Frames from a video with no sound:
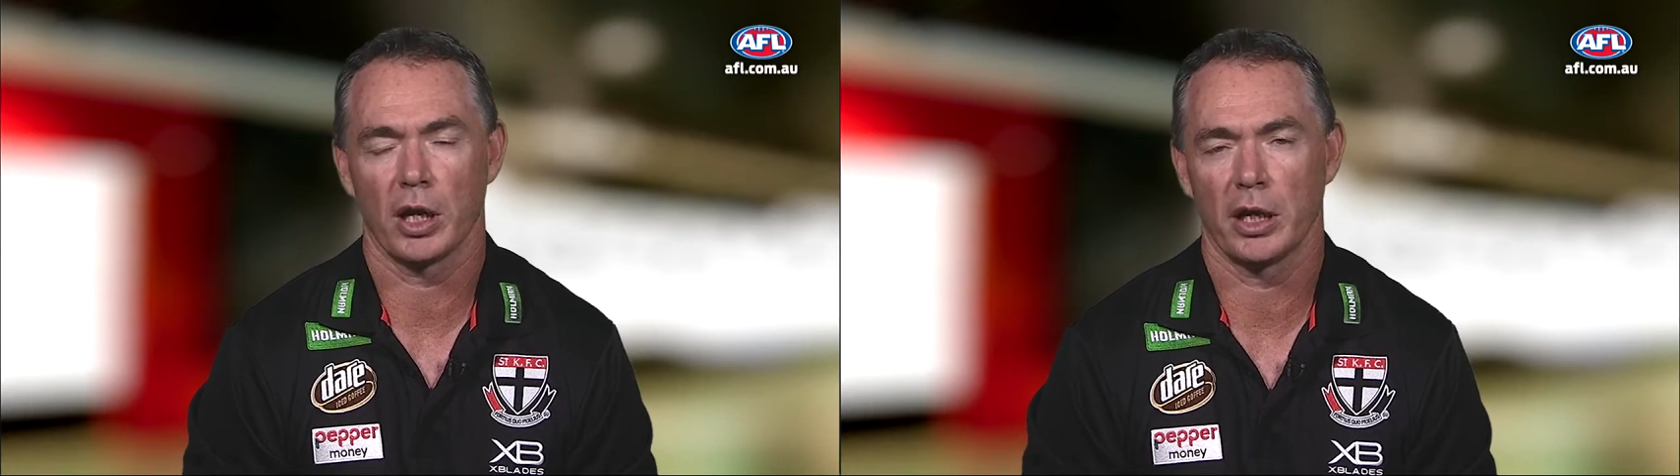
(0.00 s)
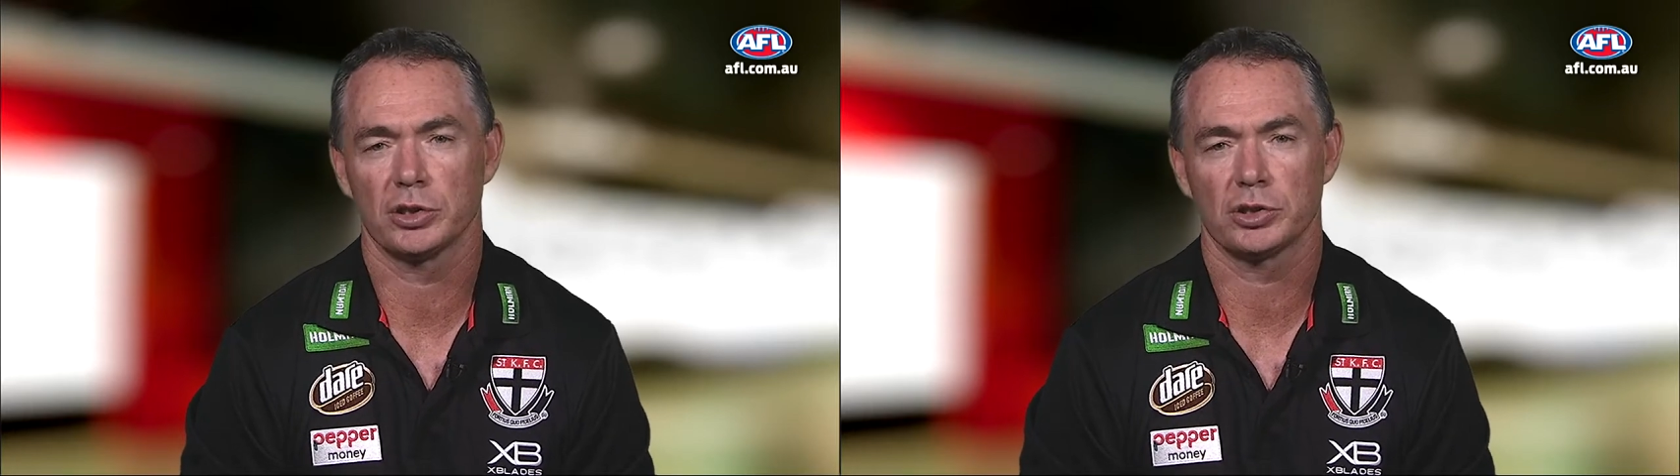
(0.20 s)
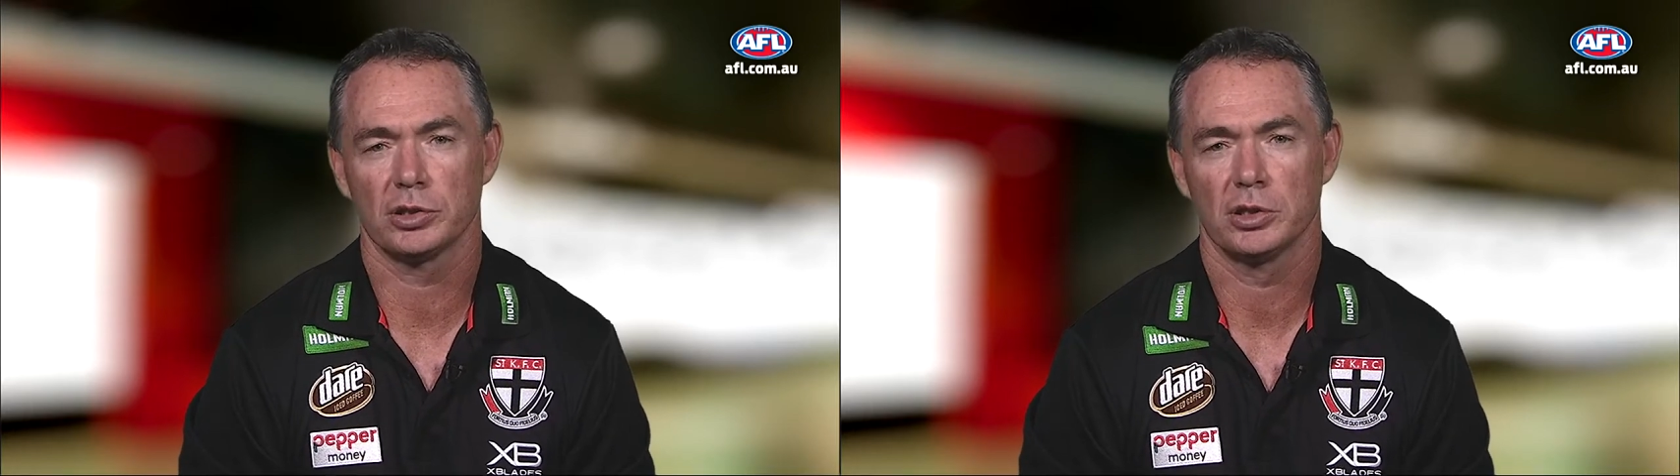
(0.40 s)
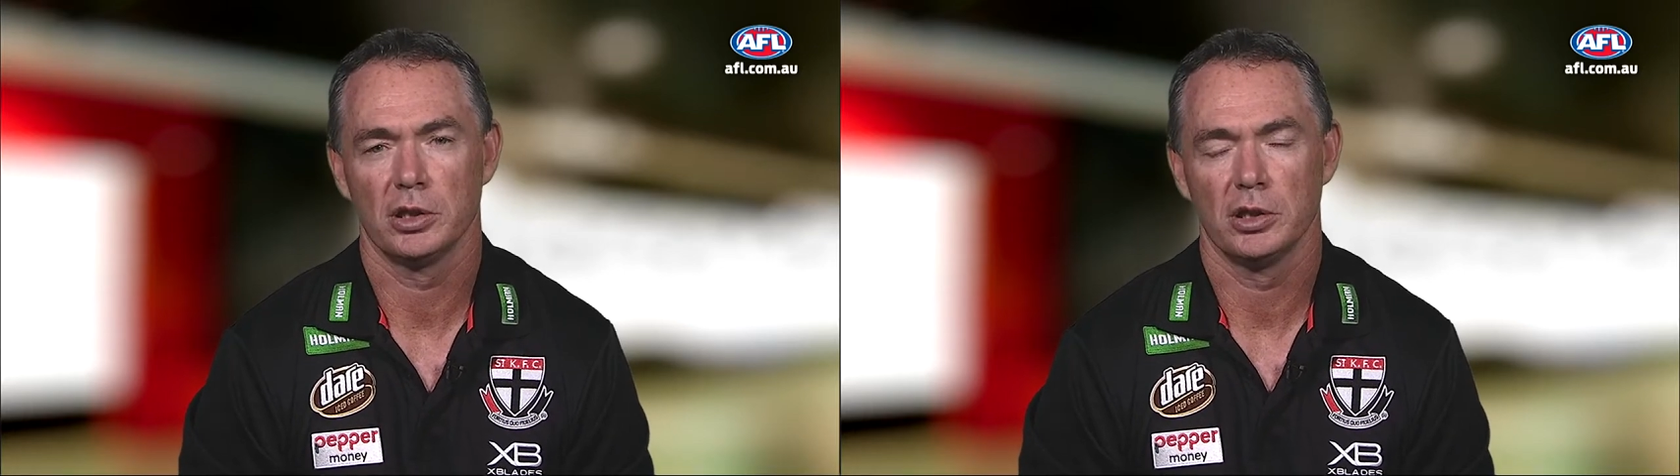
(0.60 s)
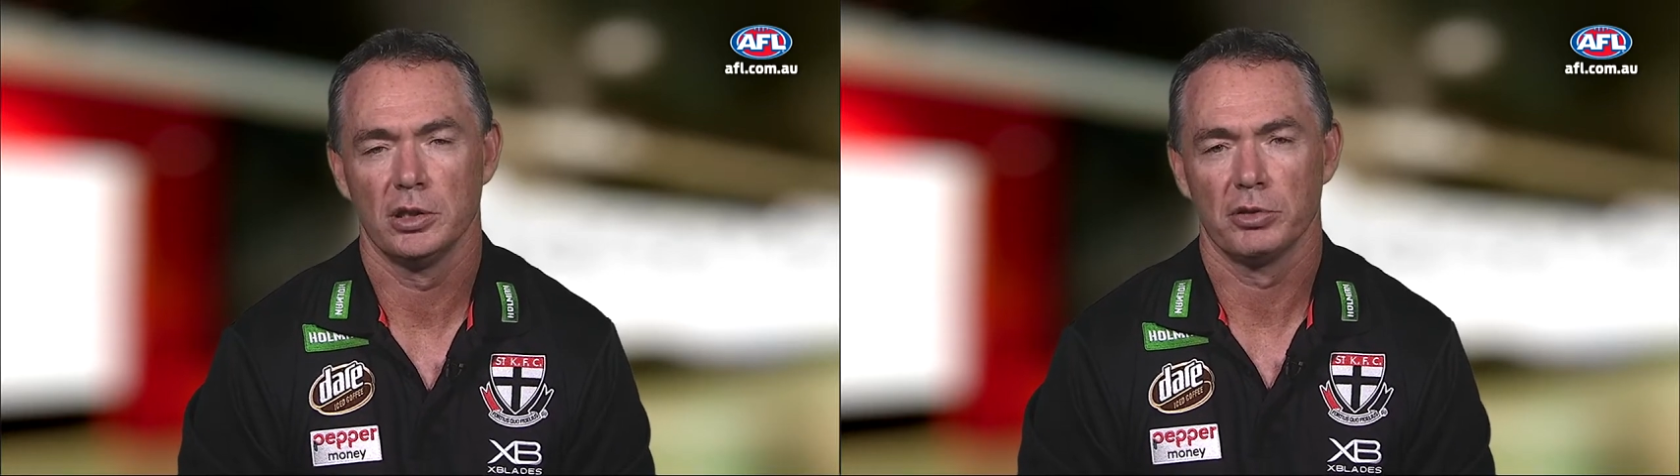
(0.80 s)
as
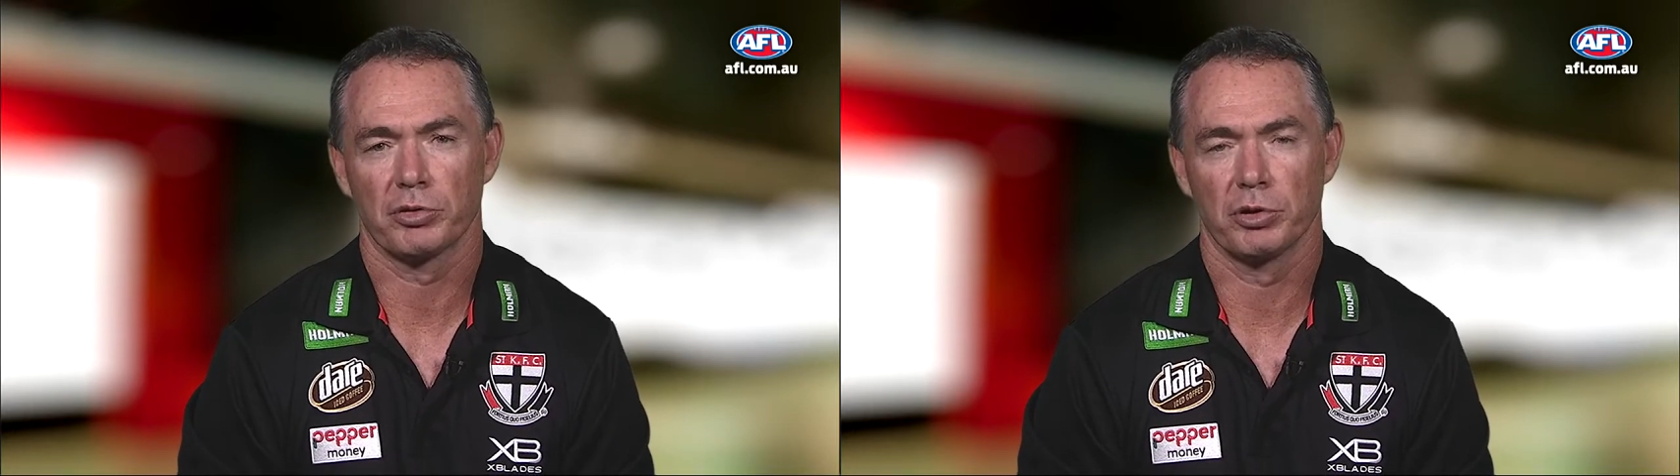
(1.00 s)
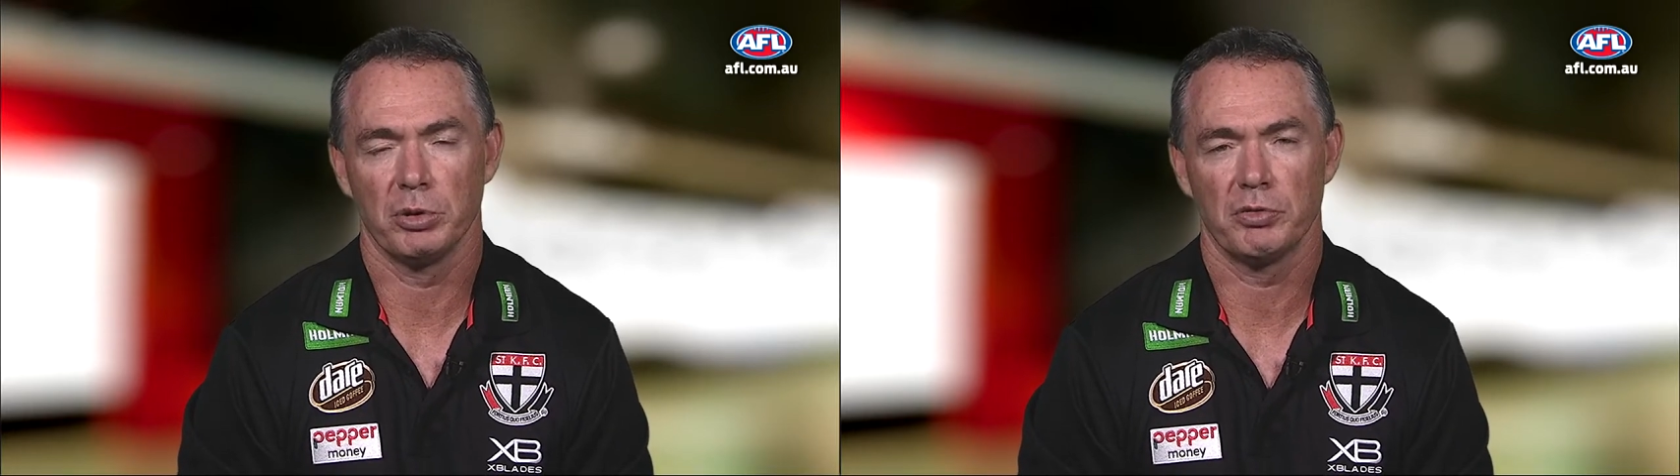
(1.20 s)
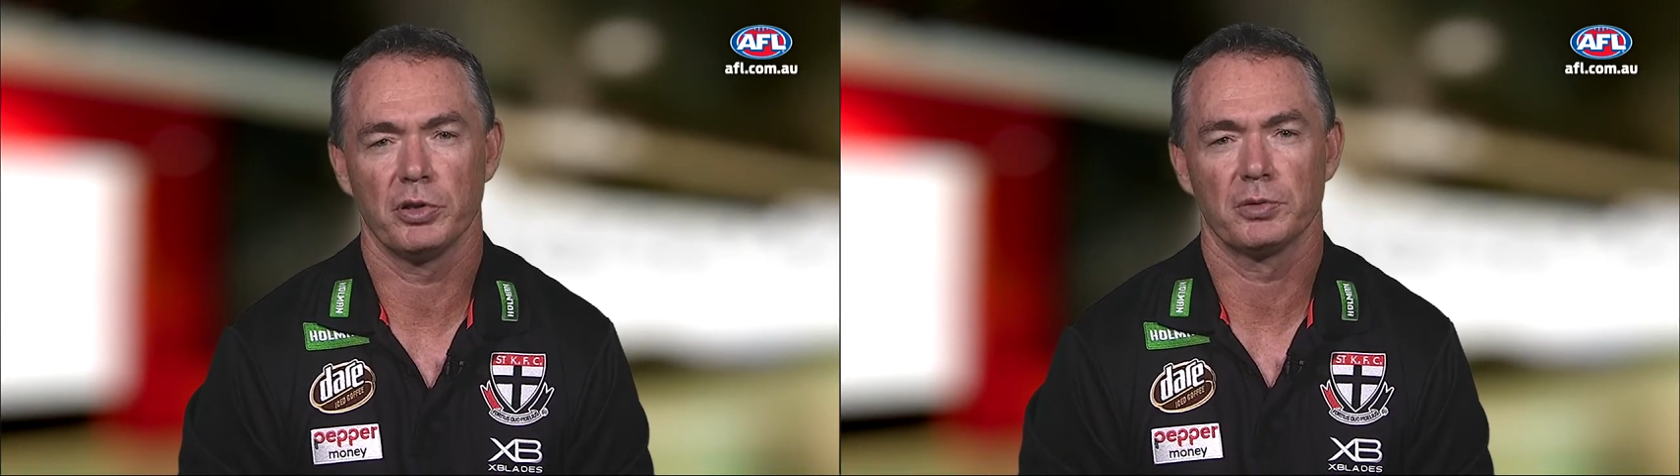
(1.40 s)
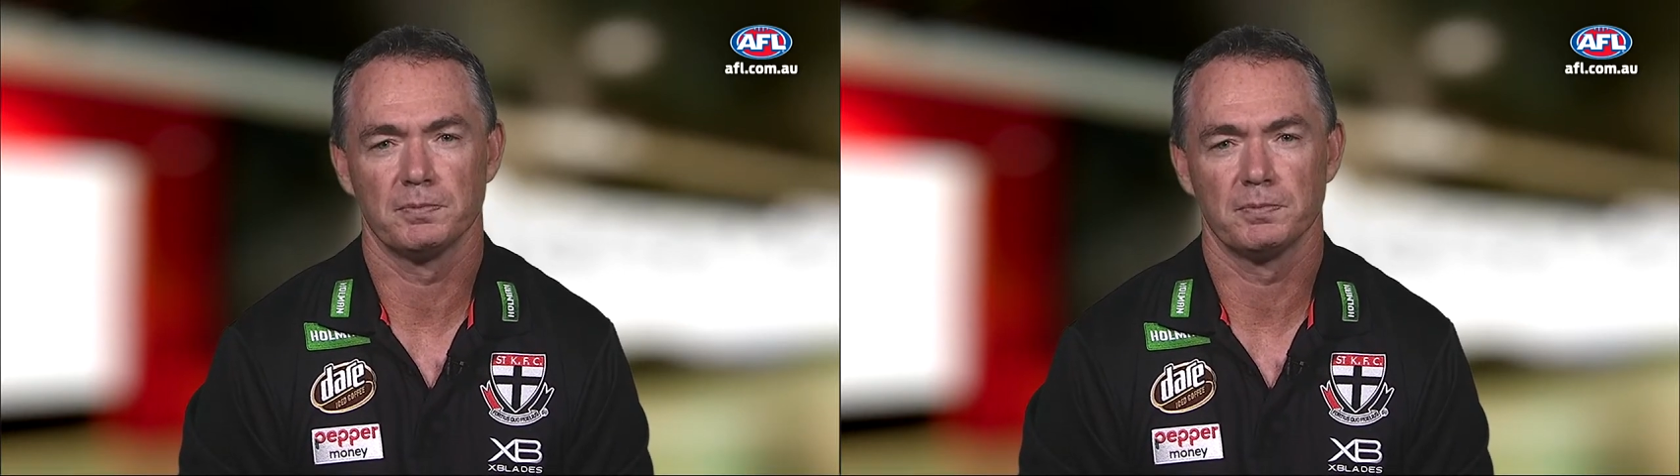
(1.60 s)
through the midfield.